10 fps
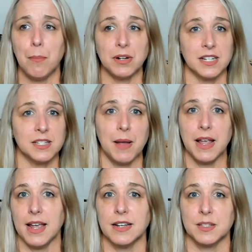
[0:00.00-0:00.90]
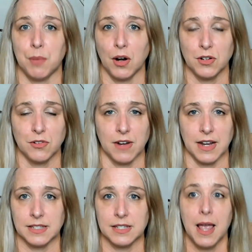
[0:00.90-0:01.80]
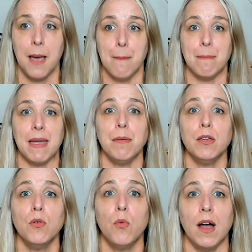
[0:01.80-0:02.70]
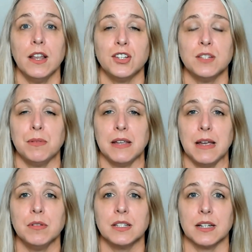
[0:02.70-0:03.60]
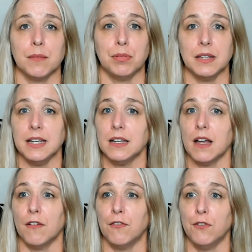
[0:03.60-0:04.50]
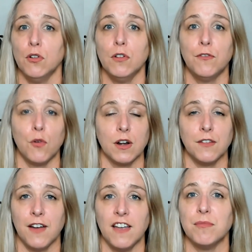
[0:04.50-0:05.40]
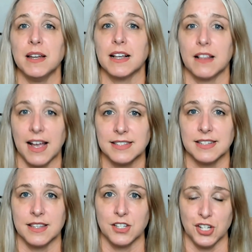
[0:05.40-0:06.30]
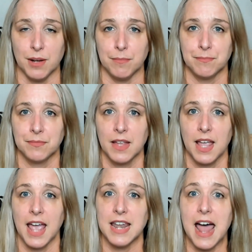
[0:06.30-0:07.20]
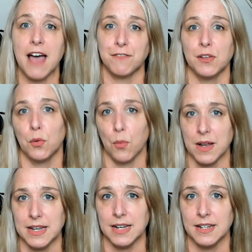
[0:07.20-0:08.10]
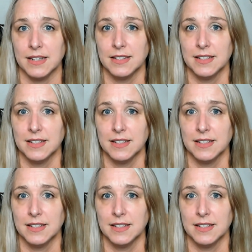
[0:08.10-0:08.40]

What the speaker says: participate in a Spartan race. Maybe you want to just be able to complete a full 45-minute class at the gym and not feel winded.